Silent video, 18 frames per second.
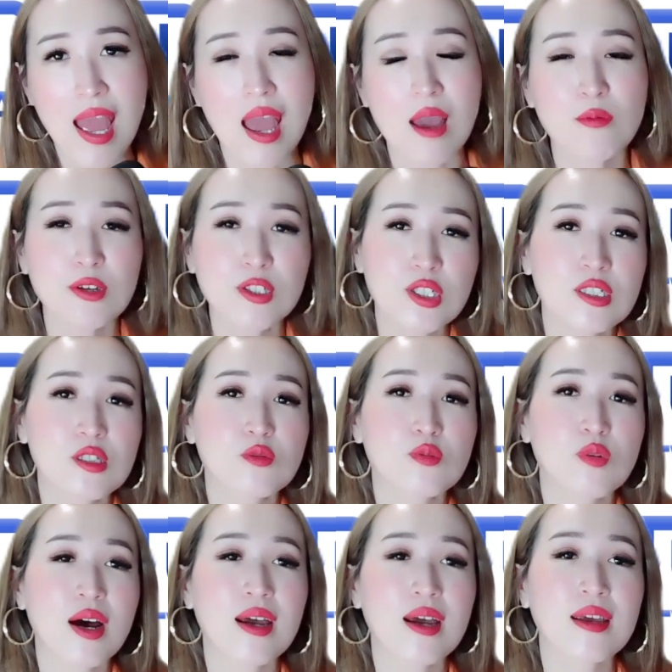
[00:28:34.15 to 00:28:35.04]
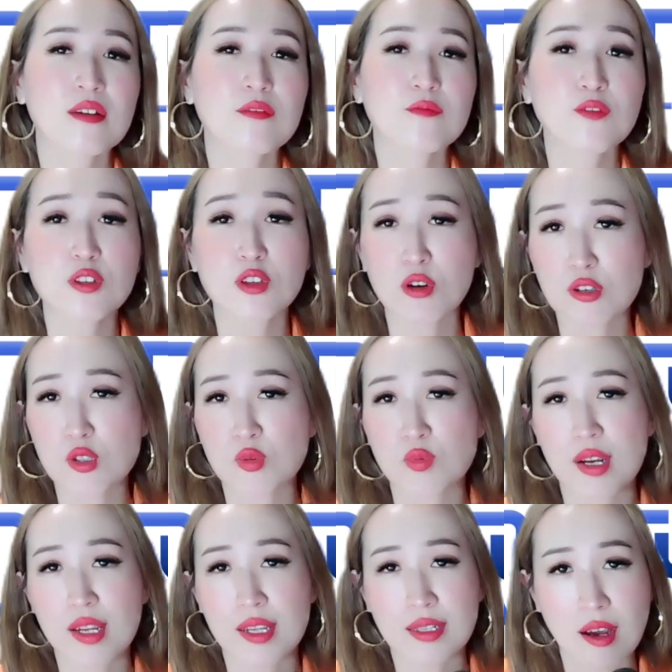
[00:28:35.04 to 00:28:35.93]
And which is why for those
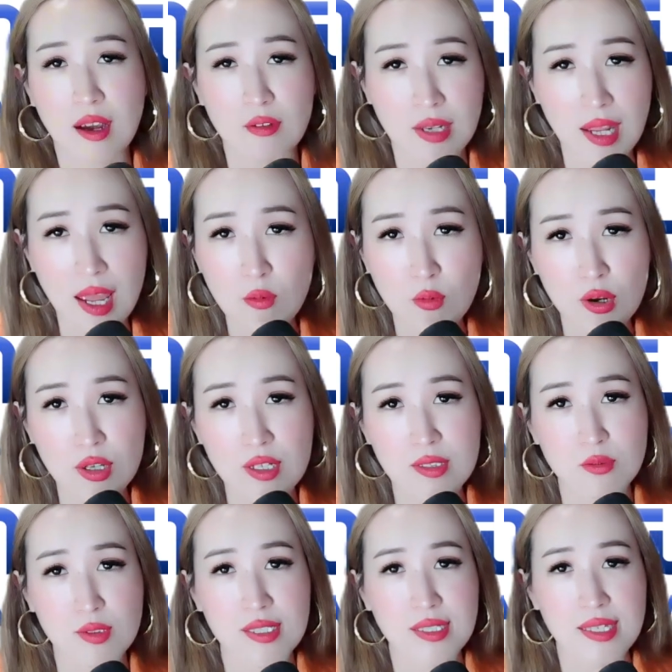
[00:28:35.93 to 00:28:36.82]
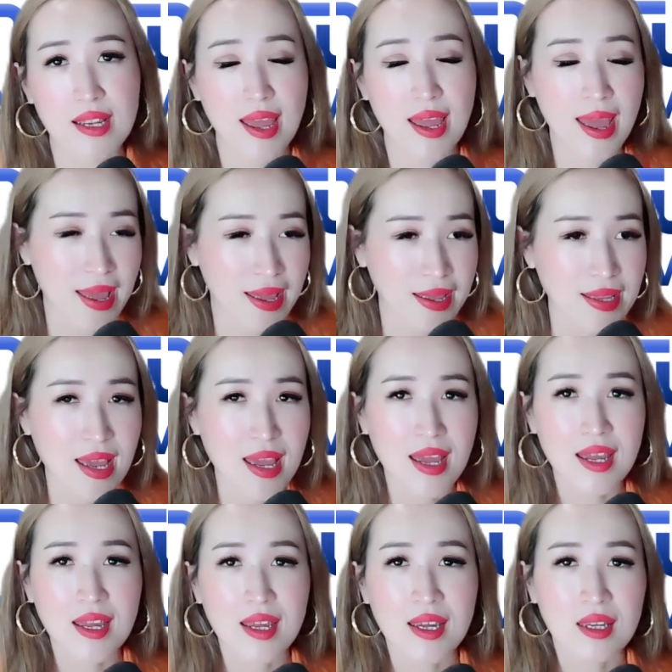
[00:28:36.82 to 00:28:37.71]
who are in our networks, we said, hey,
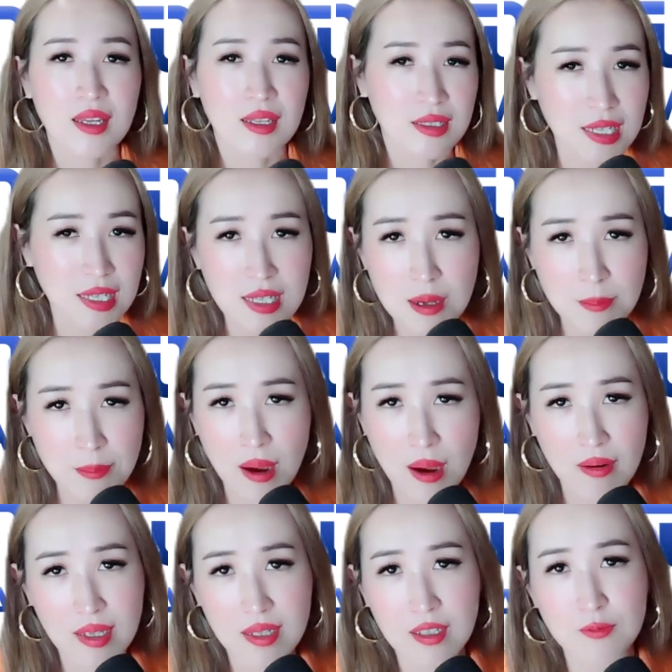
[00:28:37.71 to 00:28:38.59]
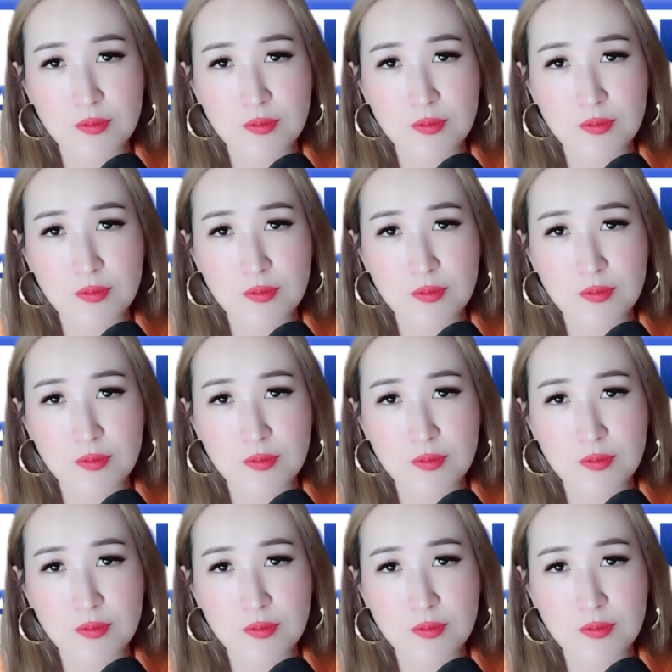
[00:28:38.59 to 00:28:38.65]
think about it.